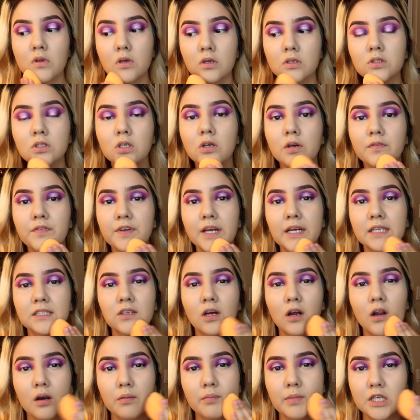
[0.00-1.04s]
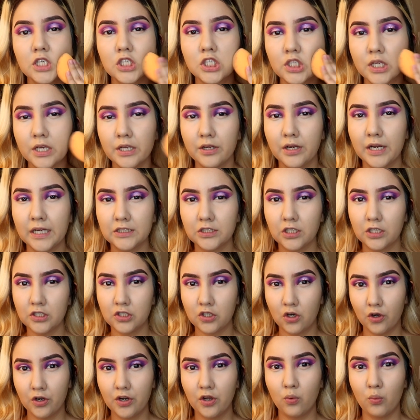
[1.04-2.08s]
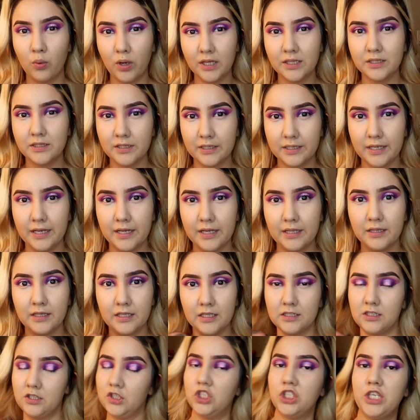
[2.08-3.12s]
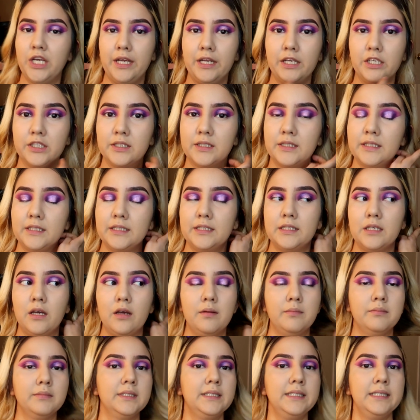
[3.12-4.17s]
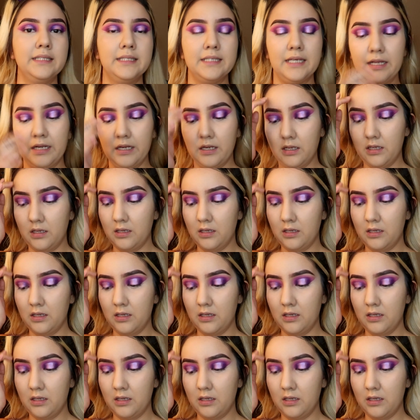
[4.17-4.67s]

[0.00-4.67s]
So if you guys are my shade, you guys are going to want to get this shade, C10.